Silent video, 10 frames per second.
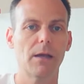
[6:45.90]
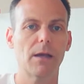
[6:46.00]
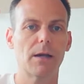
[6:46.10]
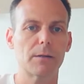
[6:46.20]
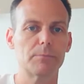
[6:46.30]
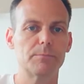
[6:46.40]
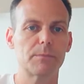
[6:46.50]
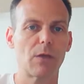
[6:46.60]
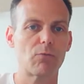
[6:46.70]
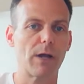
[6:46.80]

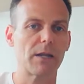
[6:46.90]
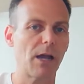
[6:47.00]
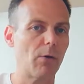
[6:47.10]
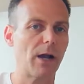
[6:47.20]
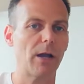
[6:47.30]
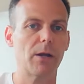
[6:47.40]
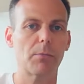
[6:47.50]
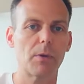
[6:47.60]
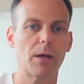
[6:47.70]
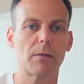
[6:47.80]
Right now I
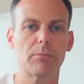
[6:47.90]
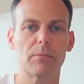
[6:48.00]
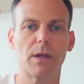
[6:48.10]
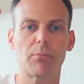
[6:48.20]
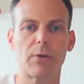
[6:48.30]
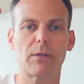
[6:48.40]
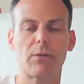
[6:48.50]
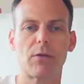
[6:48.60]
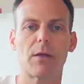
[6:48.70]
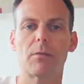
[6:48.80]
am
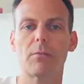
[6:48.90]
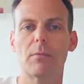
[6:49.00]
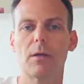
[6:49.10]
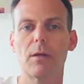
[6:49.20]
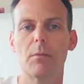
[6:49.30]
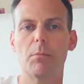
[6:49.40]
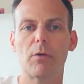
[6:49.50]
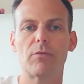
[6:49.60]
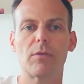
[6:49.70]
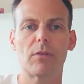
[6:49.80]
practicing
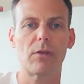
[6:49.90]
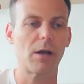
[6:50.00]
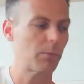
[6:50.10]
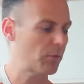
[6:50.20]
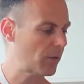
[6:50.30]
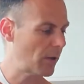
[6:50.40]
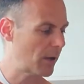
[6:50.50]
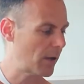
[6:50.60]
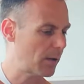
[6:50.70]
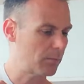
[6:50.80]
most of the times
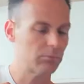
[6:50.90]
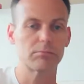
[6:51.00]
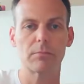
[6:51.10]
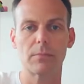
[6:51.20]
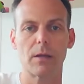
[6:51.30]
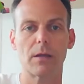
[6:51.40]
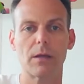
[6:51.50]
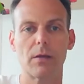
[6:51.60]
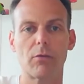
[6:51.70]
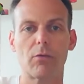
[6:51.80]

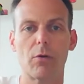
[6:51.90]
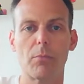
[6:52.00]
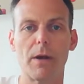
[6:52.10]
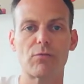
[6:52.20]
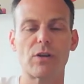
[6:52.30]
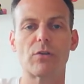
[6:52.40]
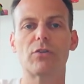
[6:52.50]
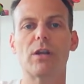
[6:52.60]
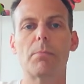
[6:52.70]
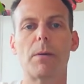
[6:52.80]
a song by the Red Hot
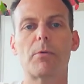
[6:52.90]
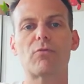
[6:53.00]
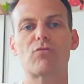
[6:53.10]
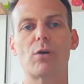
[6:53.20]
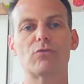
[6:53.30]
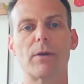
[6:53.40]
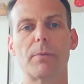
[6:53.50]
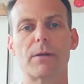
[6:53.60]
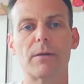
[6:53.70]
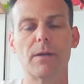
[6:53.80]
Chili Peppers, Road
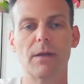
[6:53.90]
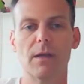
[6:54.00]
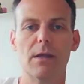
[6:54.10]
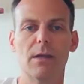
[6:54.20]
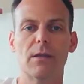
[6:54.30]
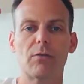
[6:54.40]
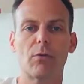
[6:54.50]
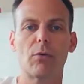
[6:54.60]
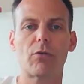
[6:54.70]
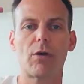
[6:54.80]
Trippin'. It's
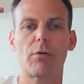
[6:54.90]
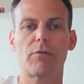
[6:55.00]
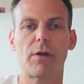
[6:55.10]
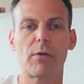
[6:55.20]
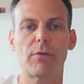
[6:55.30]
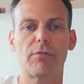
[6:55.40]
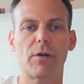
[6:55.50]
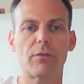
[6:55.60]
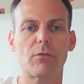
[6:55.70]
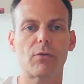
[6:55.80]
also a very
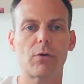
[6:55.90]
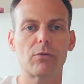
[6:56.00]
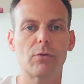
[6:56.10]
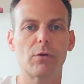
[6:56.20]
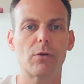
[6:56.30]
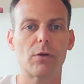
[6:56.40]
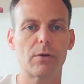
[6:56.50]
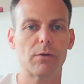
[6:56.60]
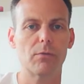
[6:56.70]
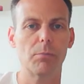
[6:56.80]
fun song to
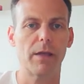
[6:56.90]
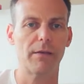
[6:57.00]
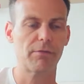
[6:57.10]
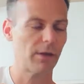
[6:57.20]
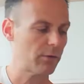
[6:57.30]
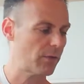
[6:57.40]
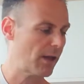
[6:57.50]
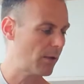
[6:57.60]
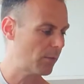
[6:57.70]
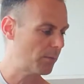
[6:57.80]
learn to play
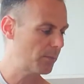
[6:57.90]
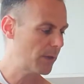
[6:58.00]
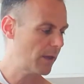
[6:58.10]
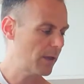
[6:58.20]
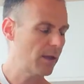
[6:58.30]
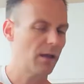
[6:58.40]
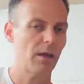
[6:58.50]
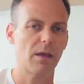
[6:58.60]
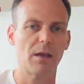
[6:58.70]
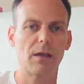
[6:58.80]
fingerstyle.
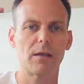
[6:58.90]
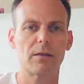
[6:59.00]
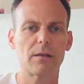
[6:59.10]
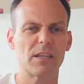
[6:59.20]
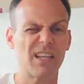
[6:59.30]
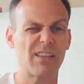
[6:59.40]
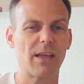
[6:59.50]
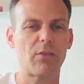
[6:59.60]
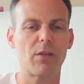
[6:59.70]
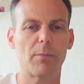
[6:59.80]
It
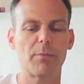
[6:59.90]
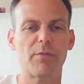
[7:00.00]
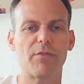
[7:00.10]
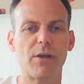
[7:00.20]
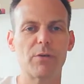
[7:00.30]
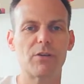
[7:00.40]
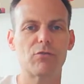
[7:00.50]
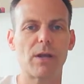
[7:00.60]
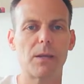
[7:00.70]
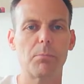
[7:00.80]
has some very
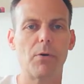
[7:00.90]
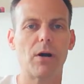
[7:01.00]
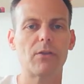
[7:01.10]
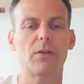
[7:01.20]
tricky parts